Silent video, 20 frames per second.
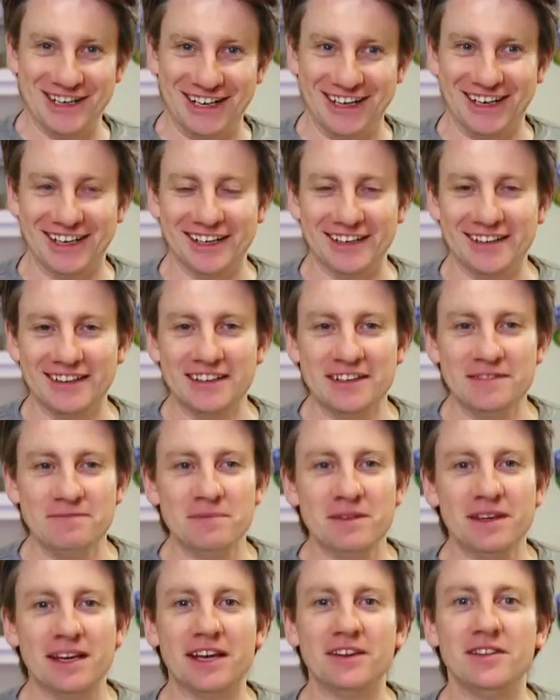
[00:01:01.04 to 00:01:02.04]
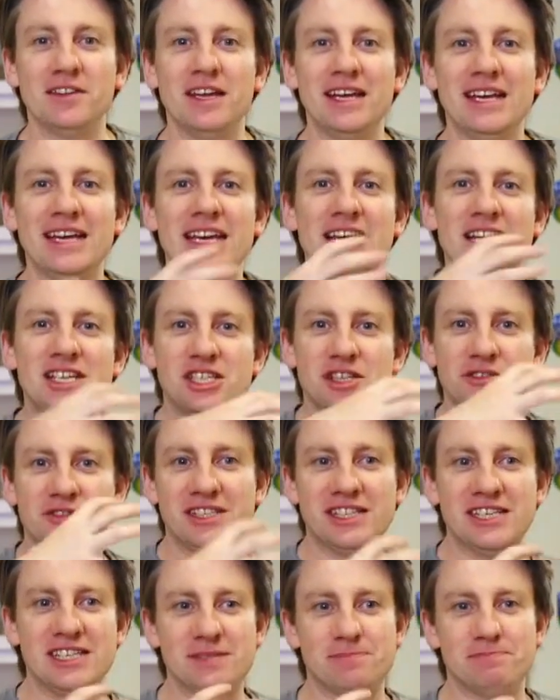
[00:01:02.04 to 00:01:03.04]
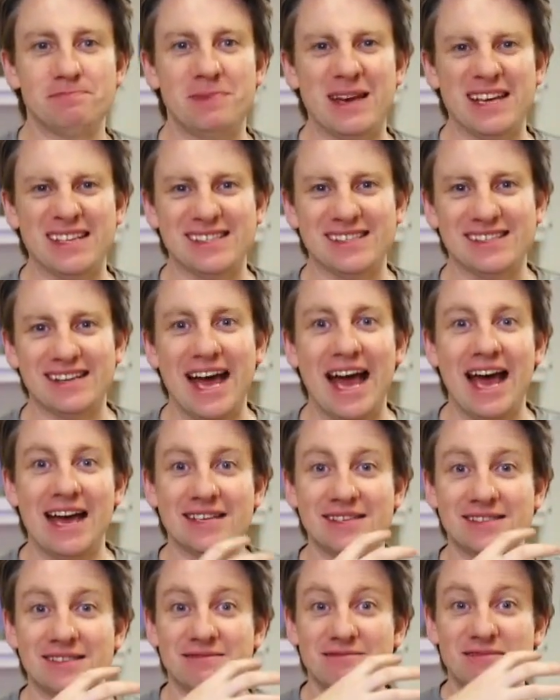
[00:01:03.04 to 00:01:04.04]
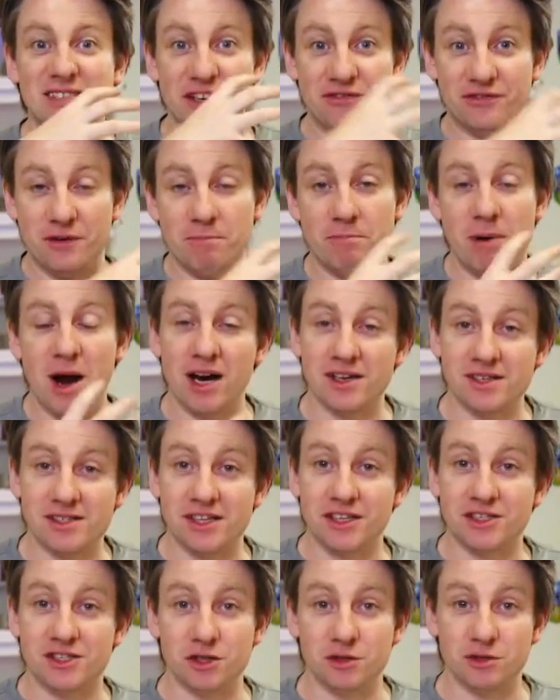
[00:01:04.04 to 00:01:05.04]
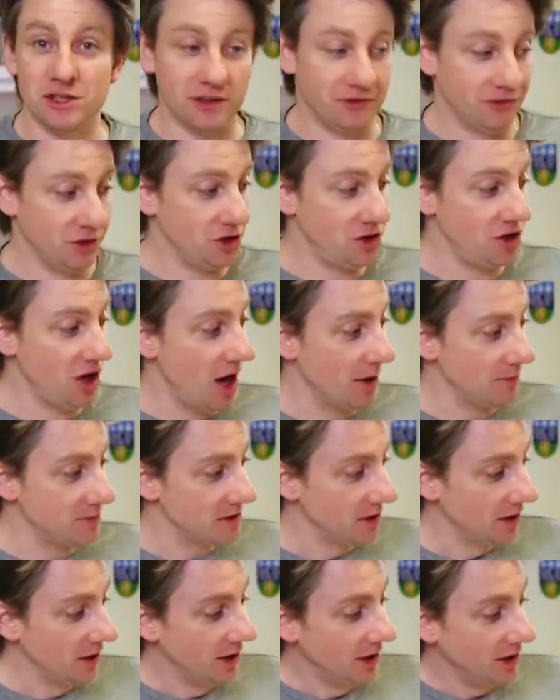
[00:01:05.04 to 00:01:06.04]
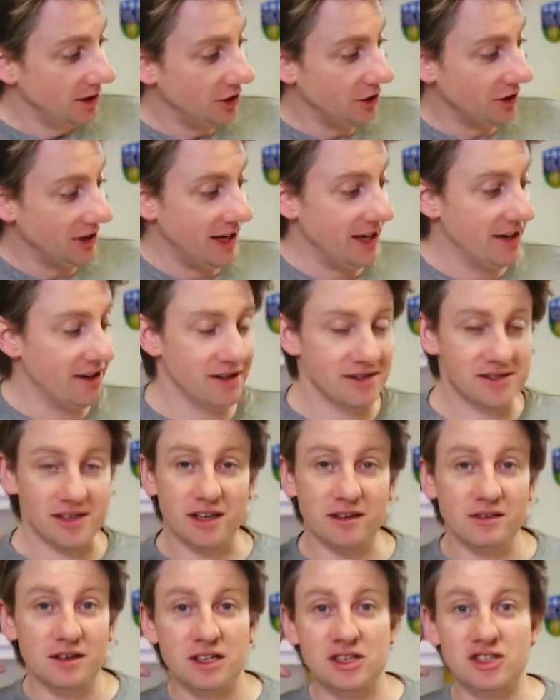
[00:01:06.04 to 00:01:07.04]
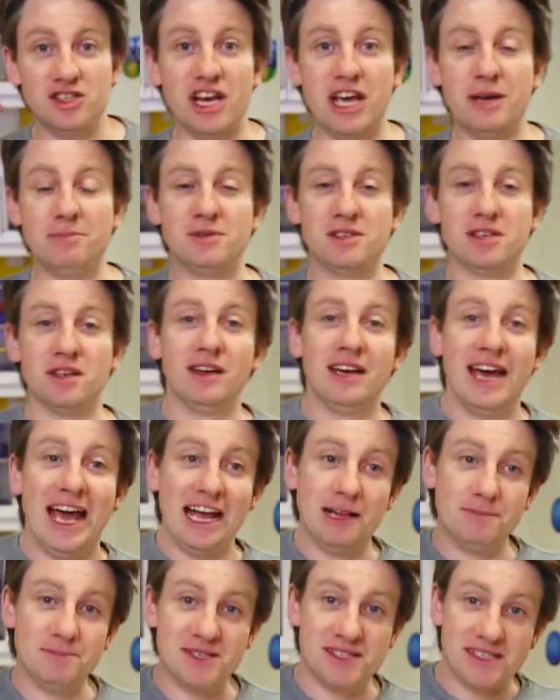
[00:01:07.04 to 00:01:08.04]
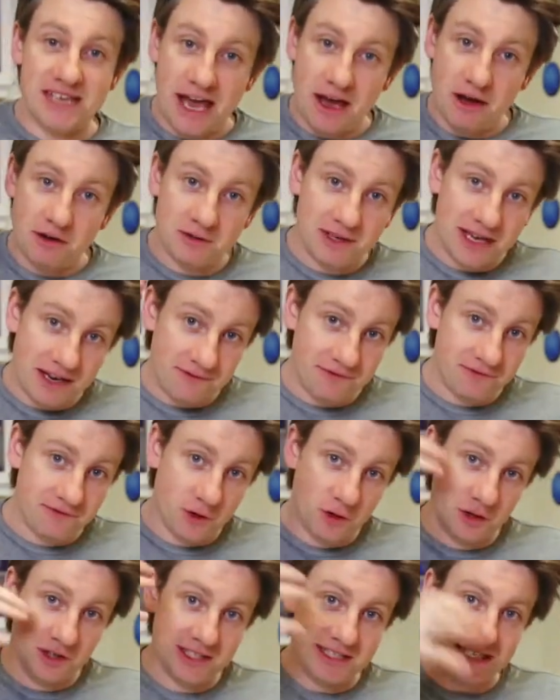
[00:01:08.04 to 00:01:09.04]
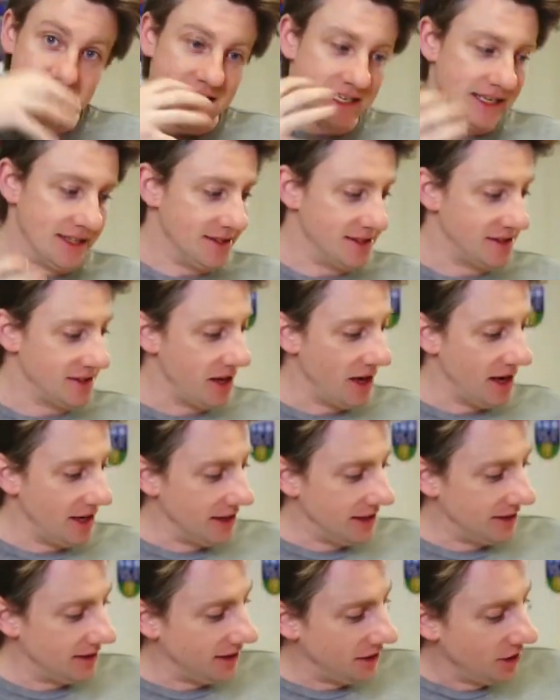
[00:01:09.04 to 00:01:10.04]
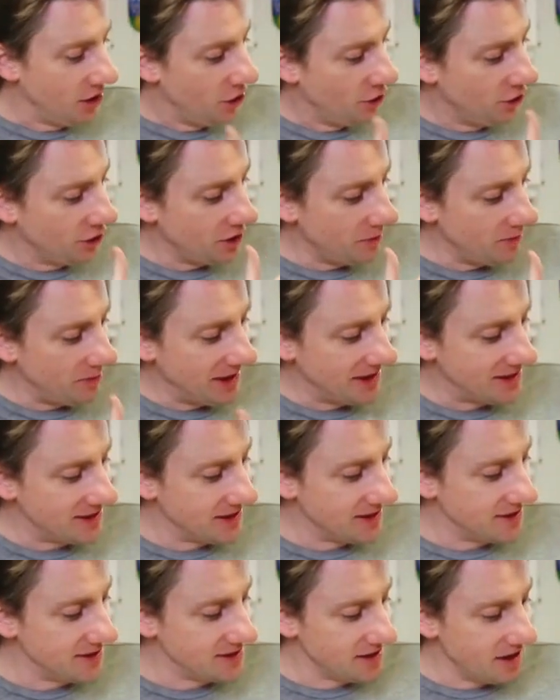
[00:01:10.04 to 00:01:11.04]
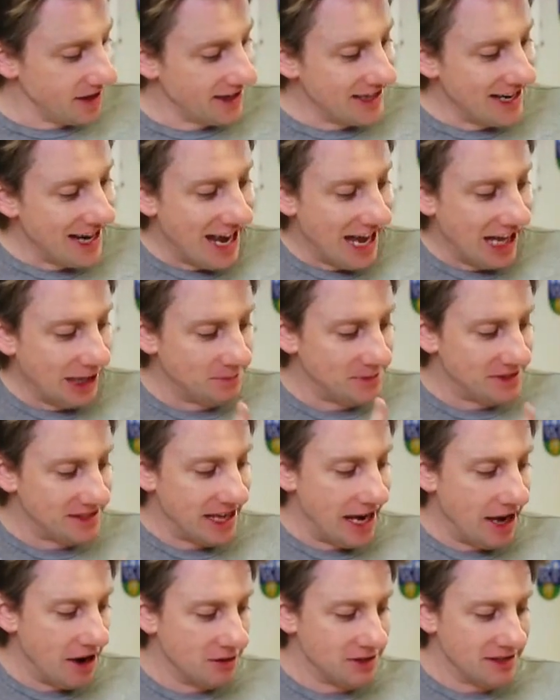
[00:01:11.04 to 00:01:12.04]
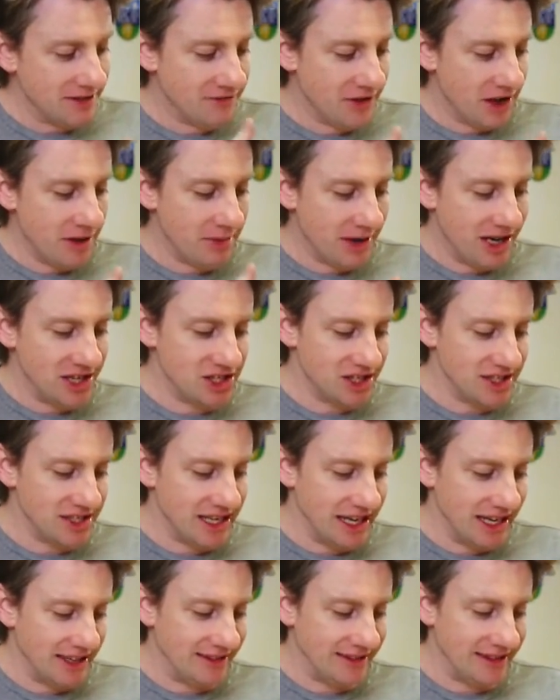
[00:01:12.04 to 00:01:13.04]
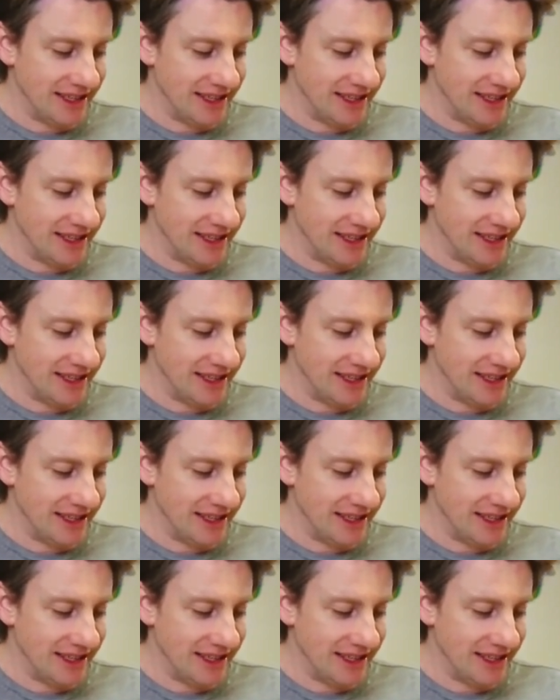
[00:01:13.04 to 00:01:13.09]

ear. And each of these bits has different parts that do different jobs. Your ears are shaped to help sound get funneled inside, and the other bits inside help sound and vibrations hit